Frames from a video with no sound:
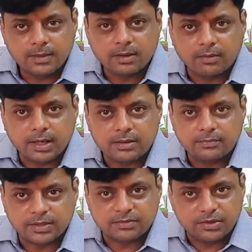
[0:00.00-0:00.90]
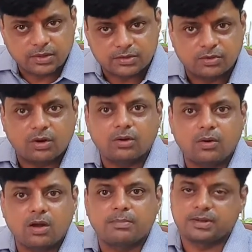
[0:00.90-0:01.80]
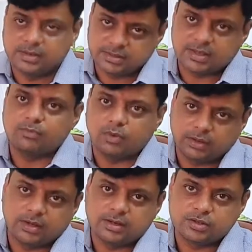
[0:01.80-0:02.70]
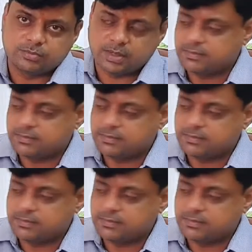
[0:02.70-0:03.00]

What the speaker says: Right? This video has gone long, but yes, I wanted it to be.